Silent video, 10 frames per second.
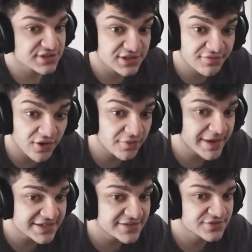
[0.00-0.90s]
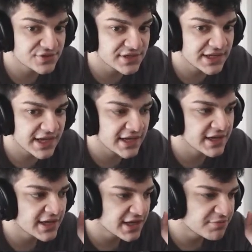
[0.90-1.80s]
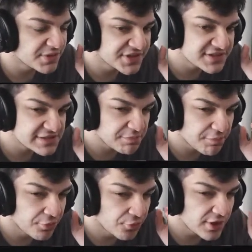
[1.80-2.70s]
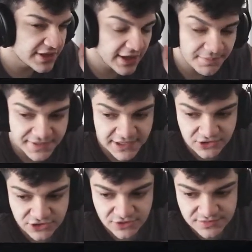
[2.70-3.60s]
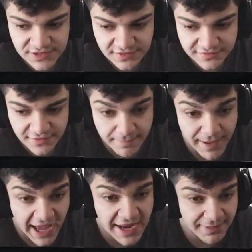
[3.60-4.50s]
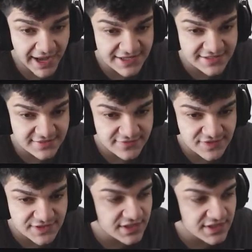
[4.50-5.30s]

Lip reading: of all passives you can get, but this is pretty up there in terms of bad passives.